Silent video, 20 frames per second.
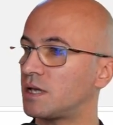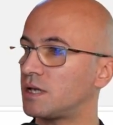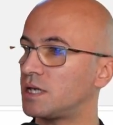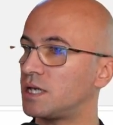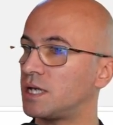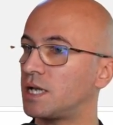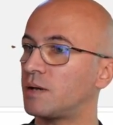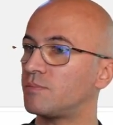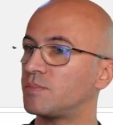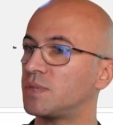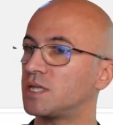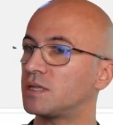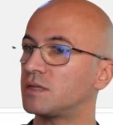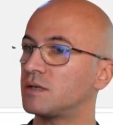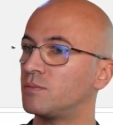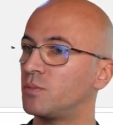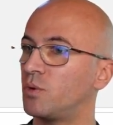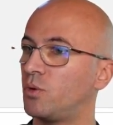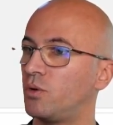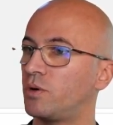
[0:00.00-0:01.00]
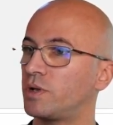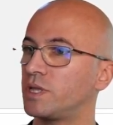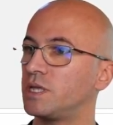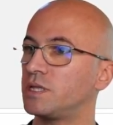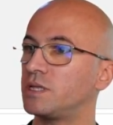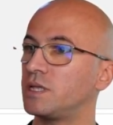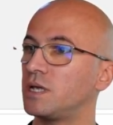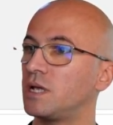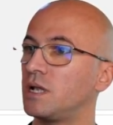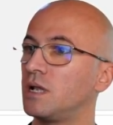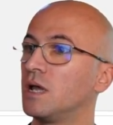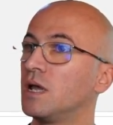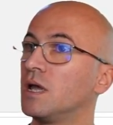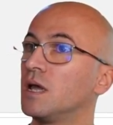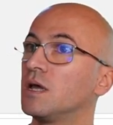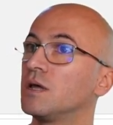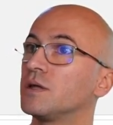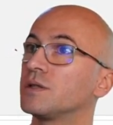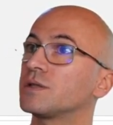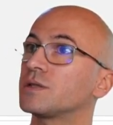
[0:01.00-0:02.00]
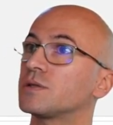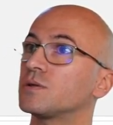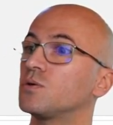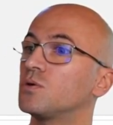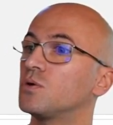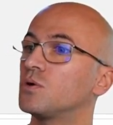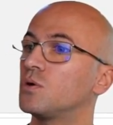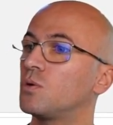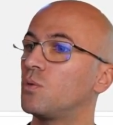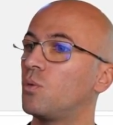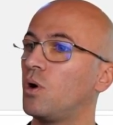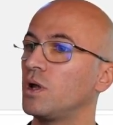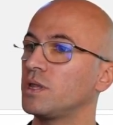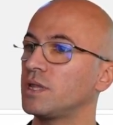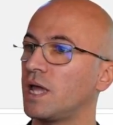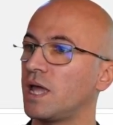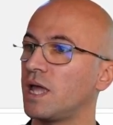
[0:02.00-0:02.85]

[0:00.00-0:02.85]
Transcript: in a bit more detail. So what I